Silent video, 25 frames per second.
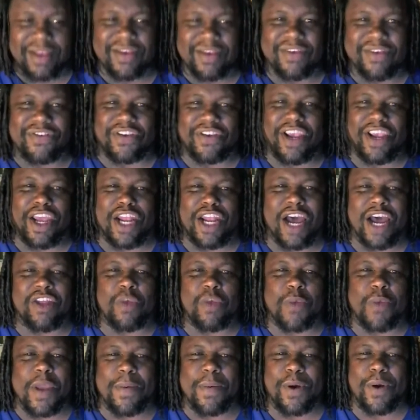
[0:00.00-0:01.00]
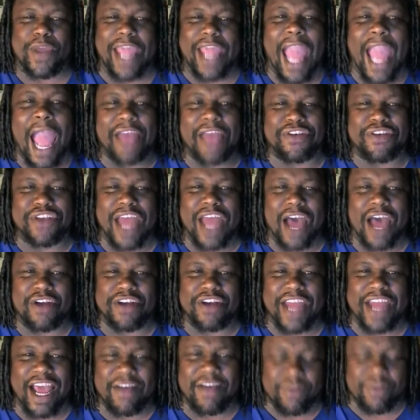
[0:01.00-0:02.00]
seeing other people casting out
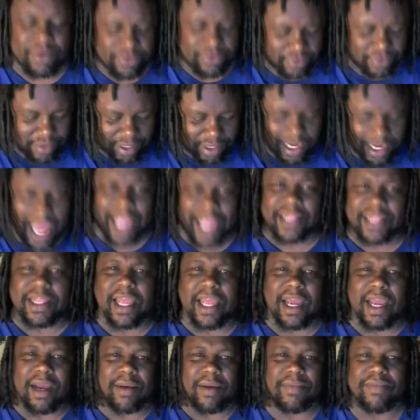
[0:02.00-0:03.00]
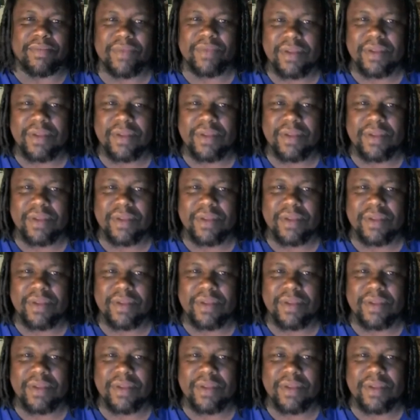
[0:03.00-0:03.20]
devils like them?